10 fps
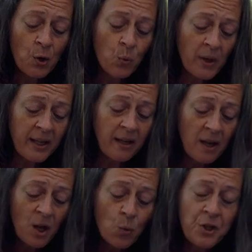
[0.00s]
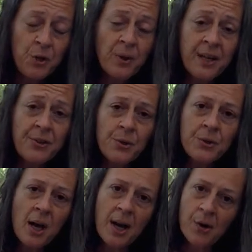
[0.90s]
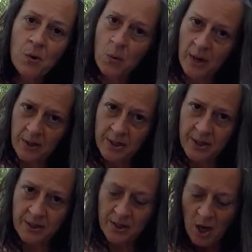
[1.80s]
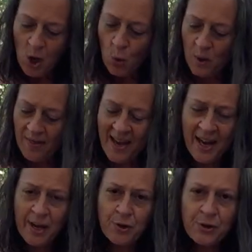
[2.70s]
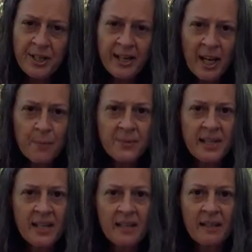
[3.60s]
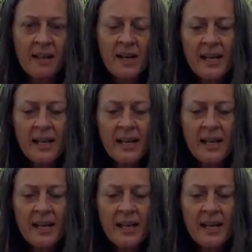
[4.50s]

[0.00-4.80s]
When you get those higher awarenesses, when that energy comes in,